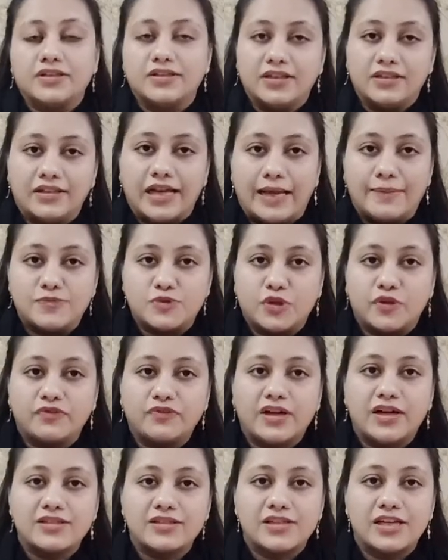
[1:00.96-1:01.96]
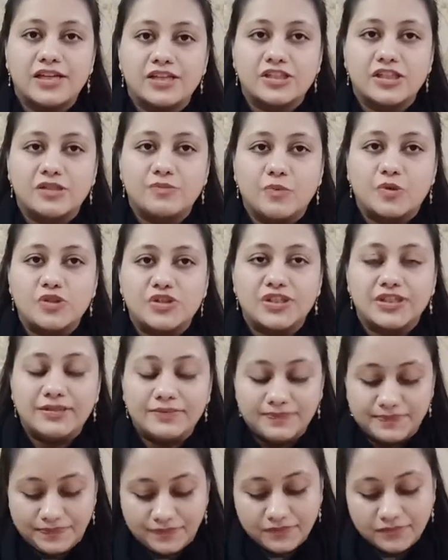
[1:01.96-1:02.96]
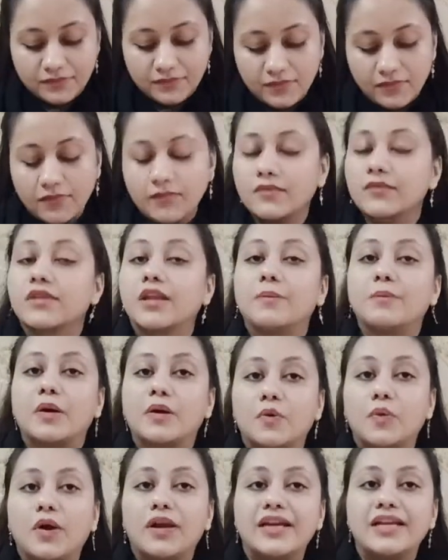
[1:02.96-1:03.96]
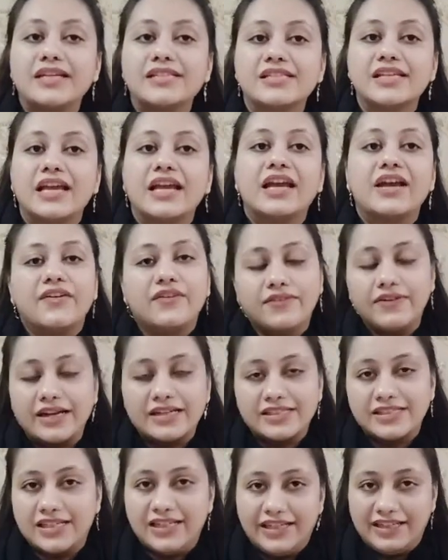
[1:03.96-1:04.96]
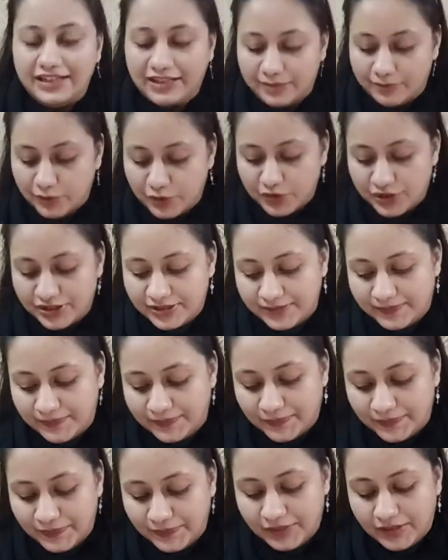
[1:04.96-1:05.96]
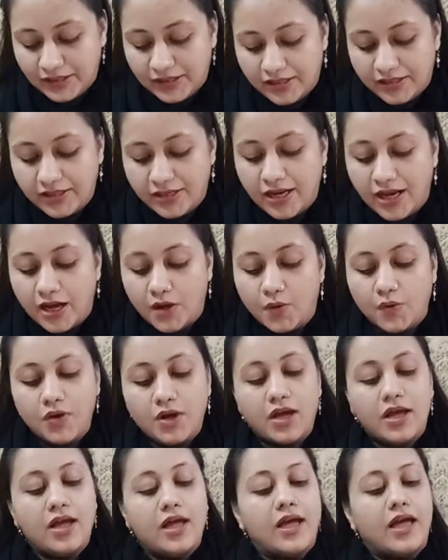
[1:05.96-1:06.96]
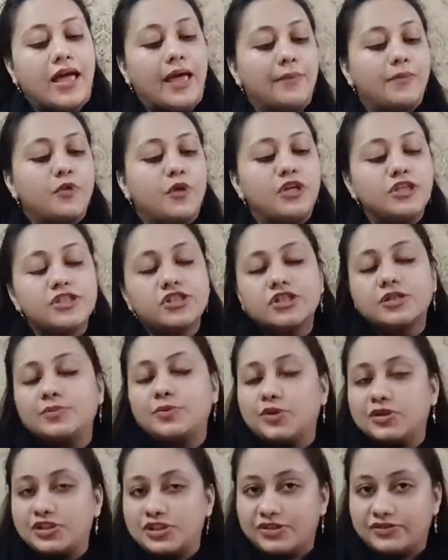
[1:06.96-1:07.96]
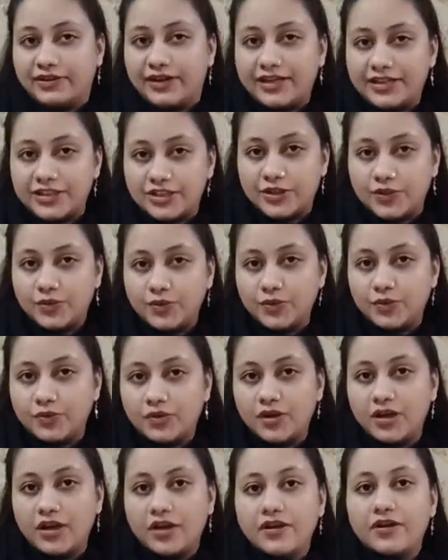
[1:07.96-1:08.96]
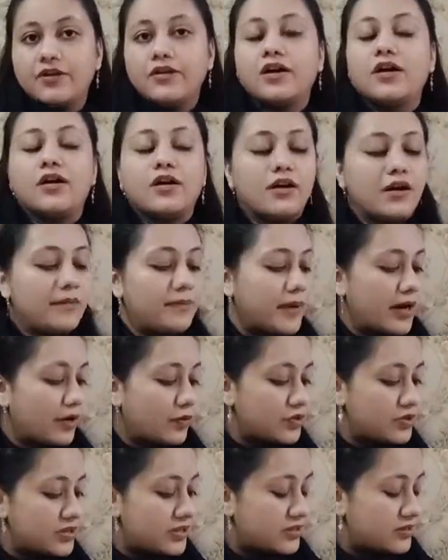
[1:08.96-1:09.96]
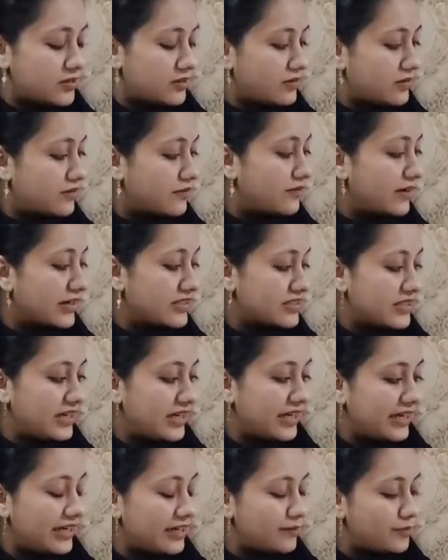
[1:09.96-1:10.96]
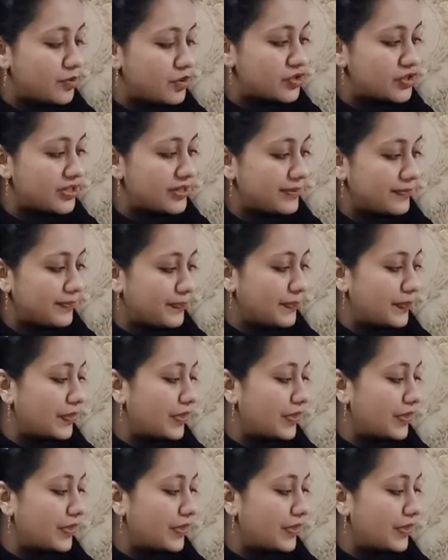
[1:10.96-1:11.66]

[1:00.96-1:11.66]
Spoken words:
further types of translational motion. Number 1 is rectilinear motion. Now I am going to demonstrate you about rectilinear motion.